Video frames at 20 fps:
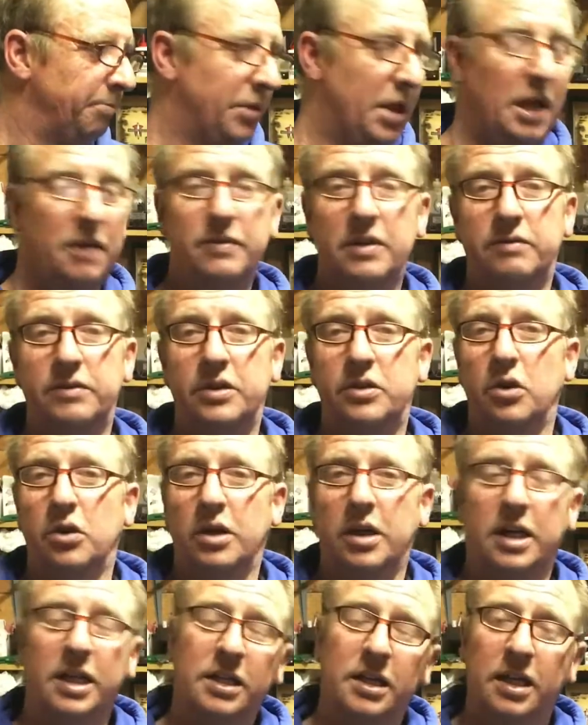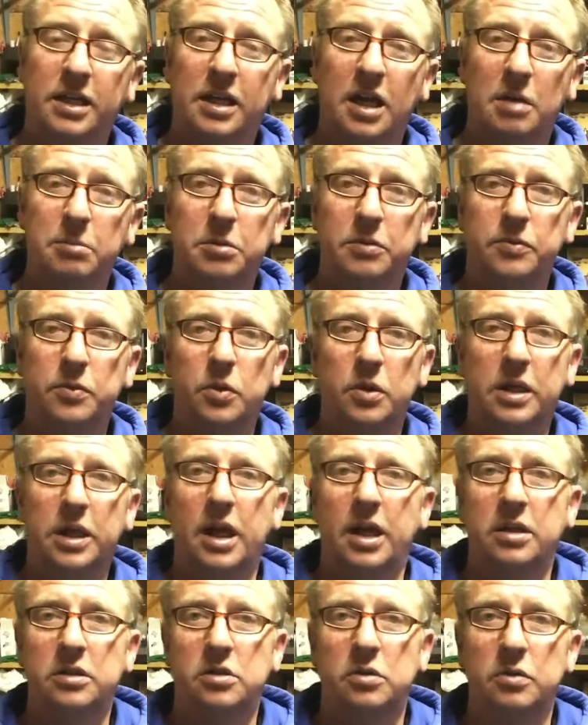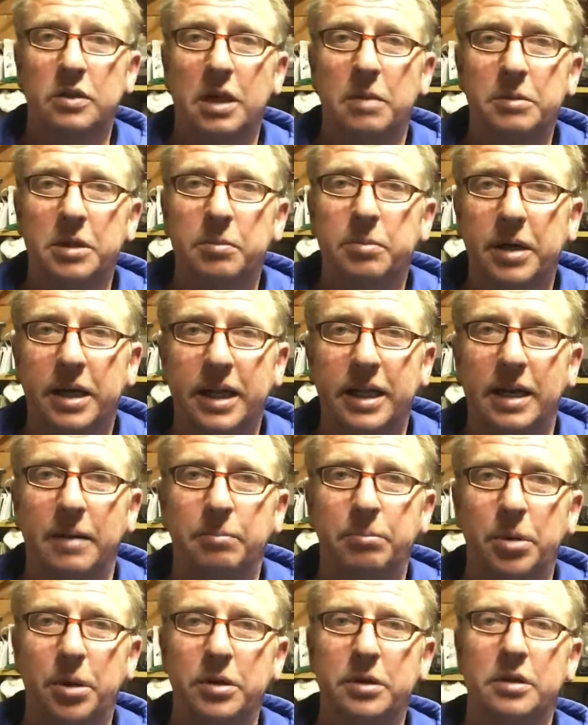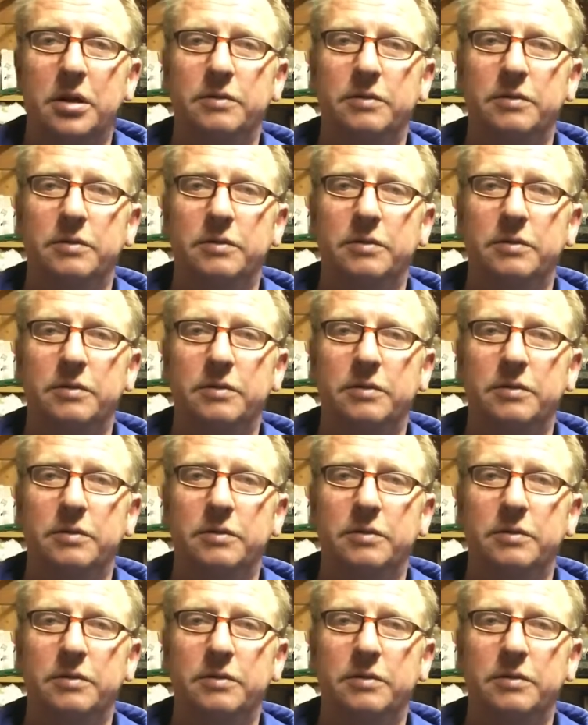I've never done anything like that before, guys, so give me a bit of input.